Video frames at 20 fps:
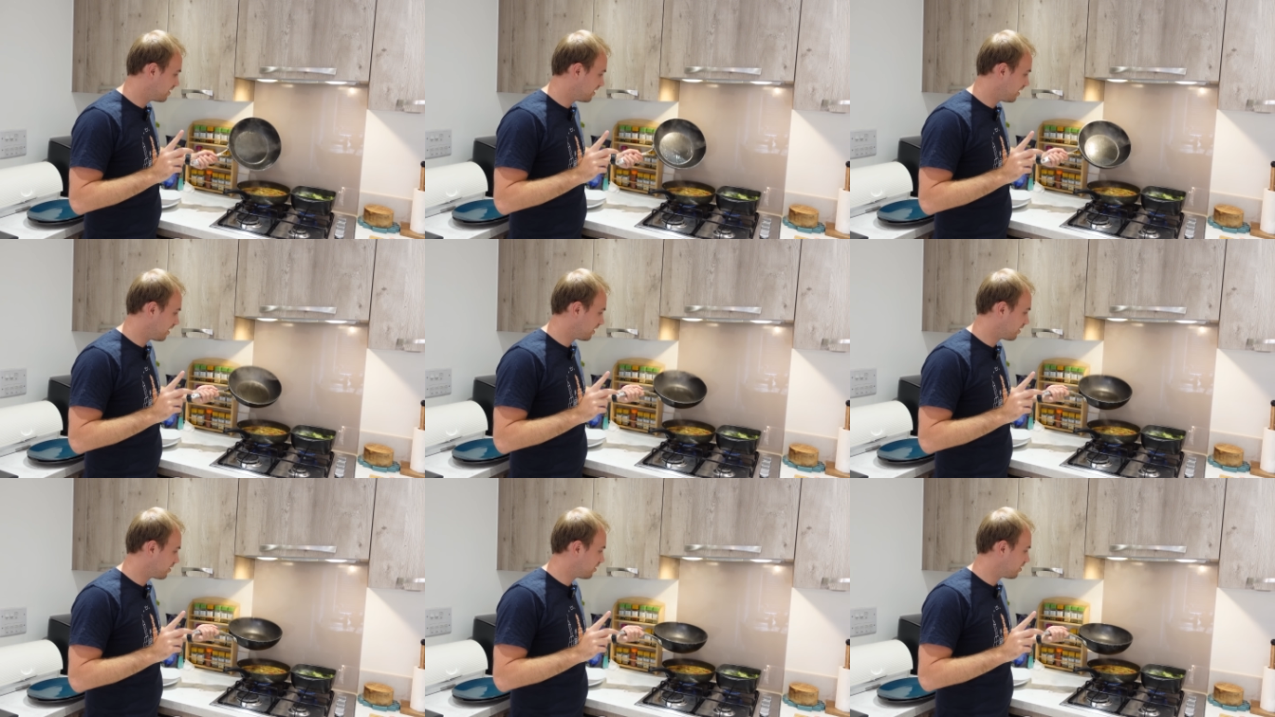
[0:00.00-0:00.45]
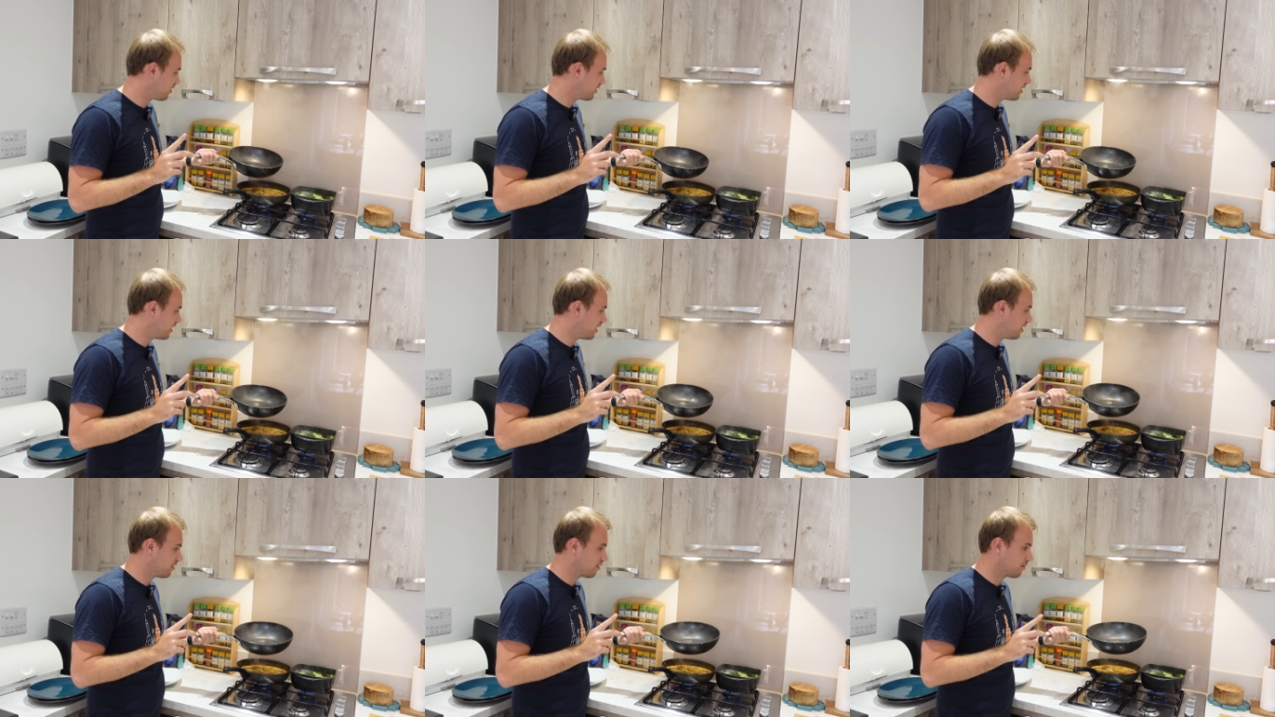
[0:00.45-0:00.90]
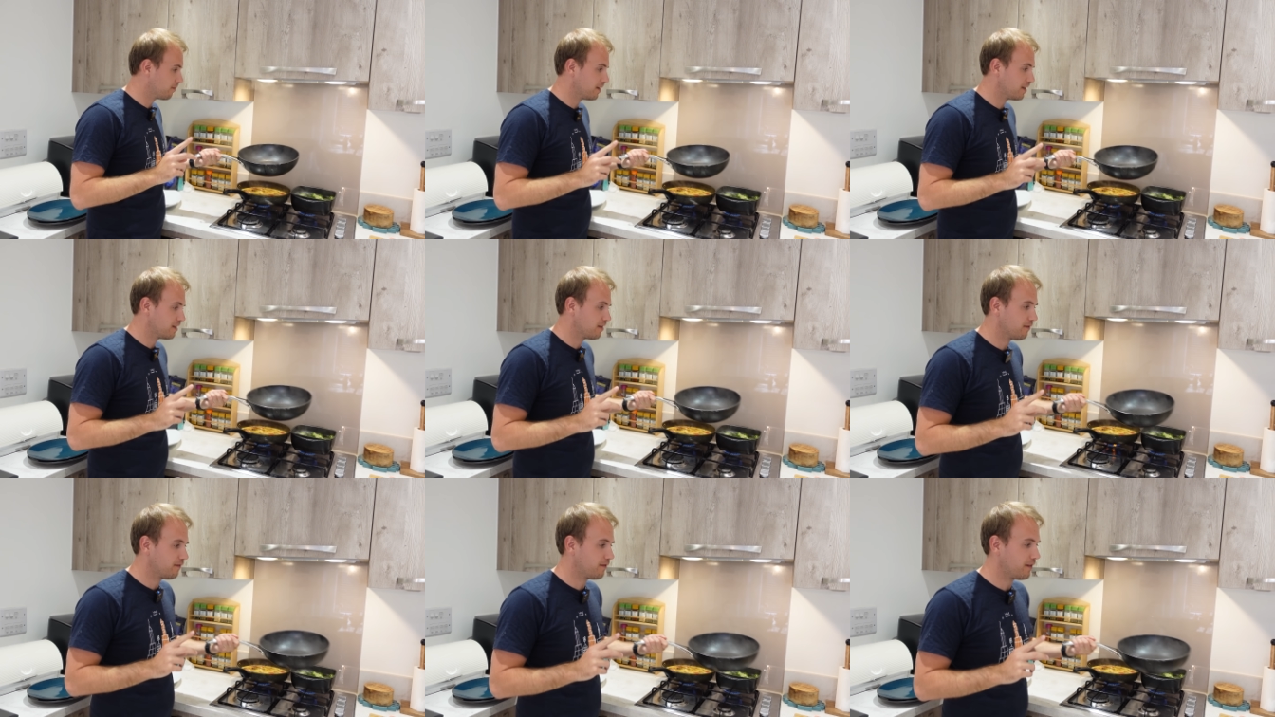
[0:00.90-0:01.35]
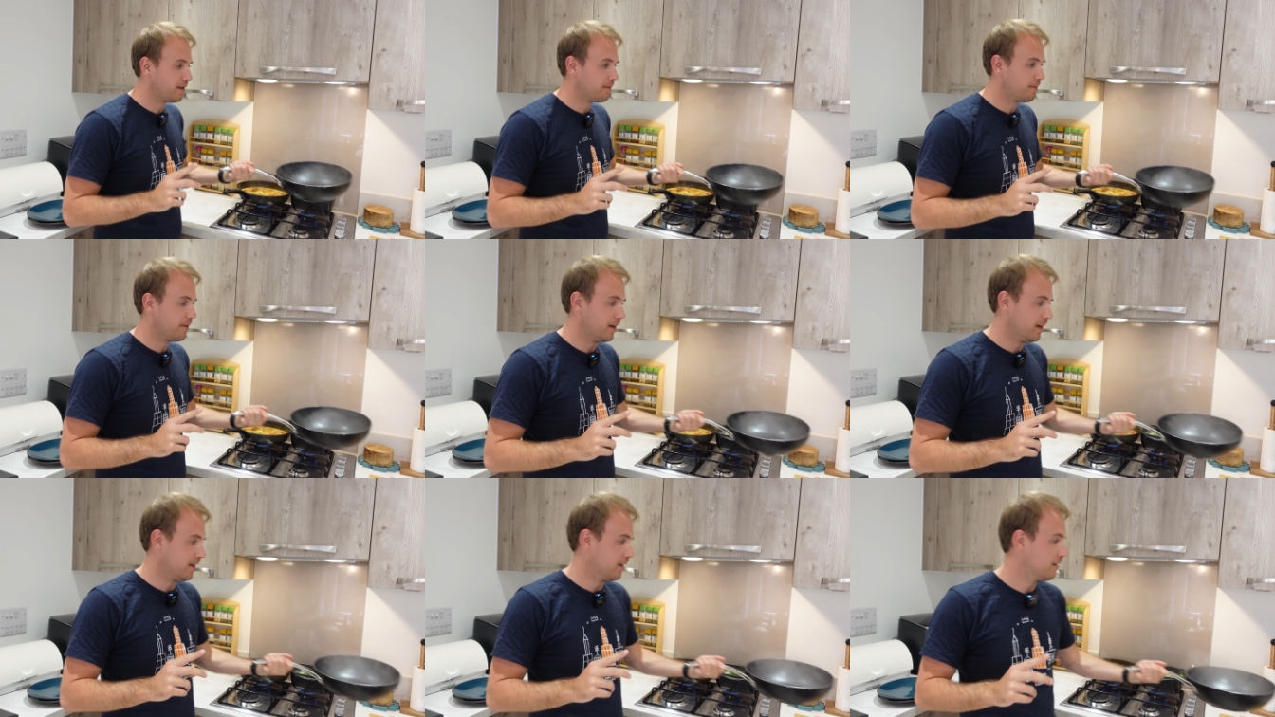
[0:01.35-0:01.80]
TikTok tells me to
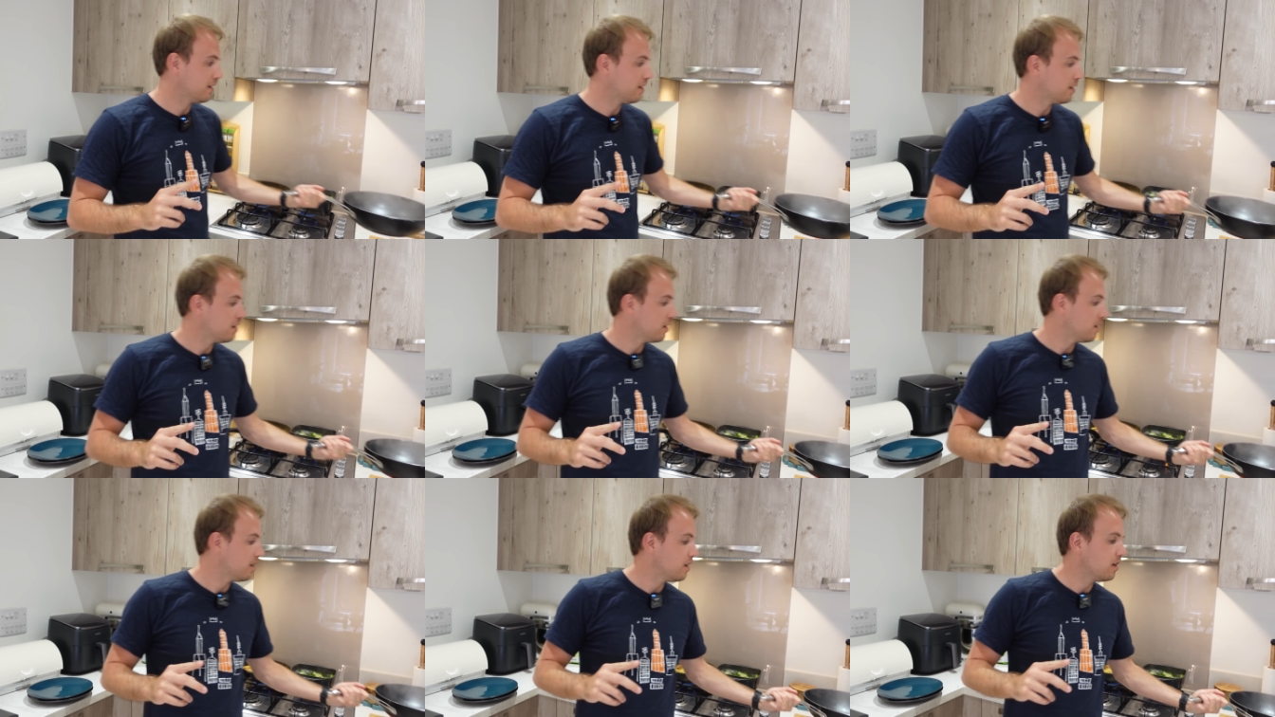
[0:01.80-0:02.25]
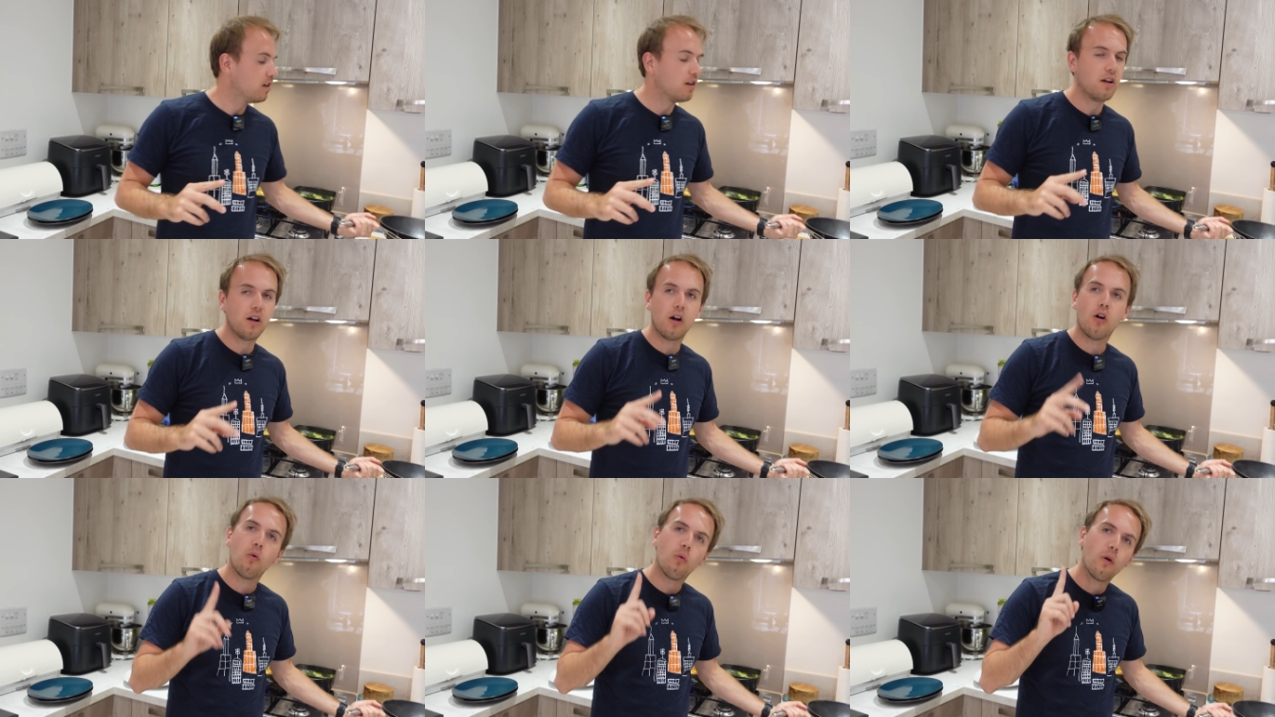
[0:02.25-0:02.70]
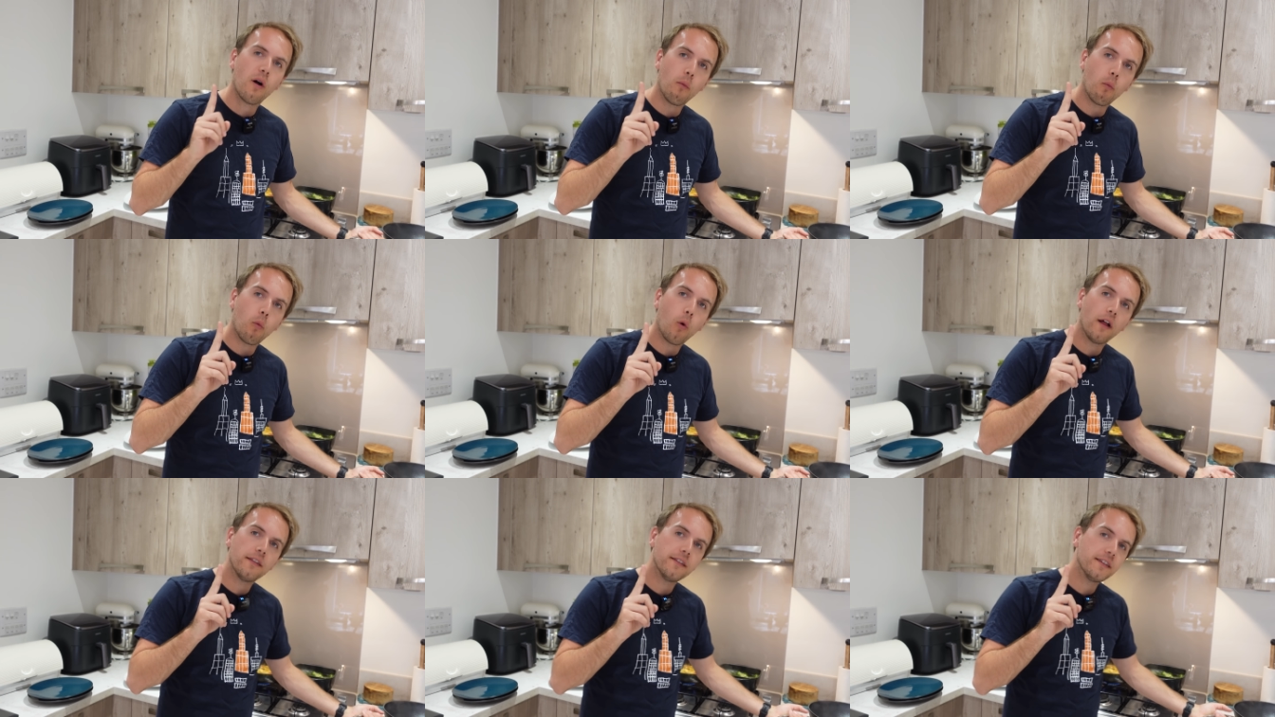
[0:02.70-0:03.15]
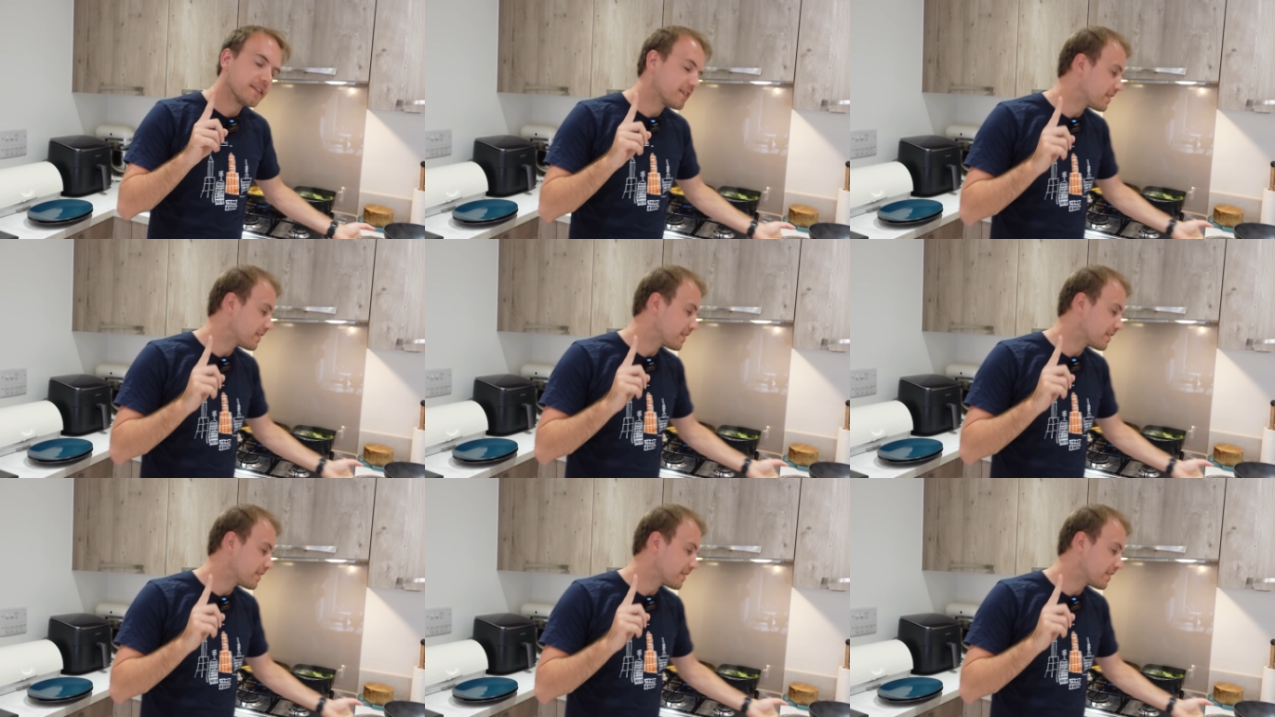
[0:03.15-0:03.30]
flip it when one